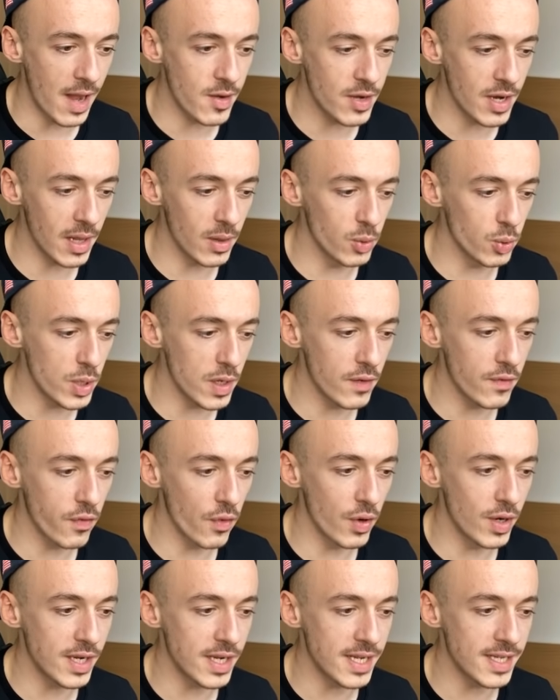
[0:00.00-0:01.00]
and you are looking
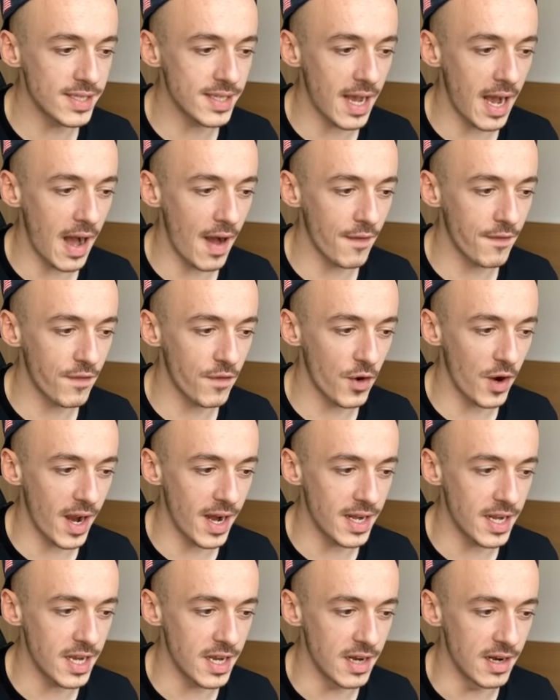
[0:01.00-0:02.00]
for this offer
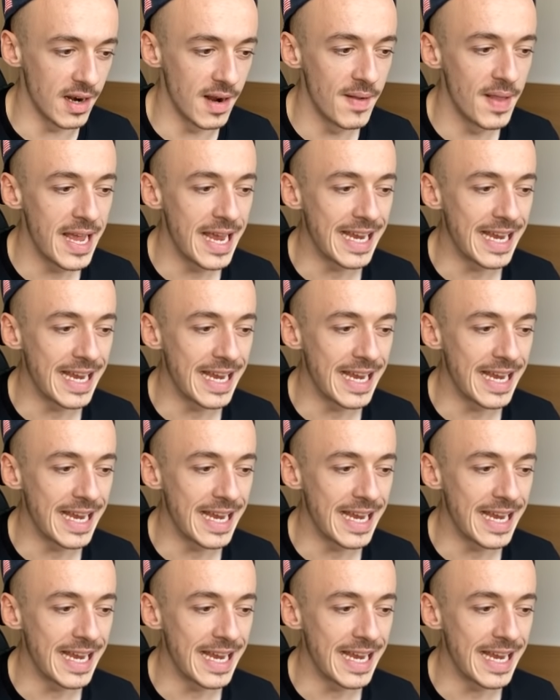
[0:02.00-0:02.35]
right here,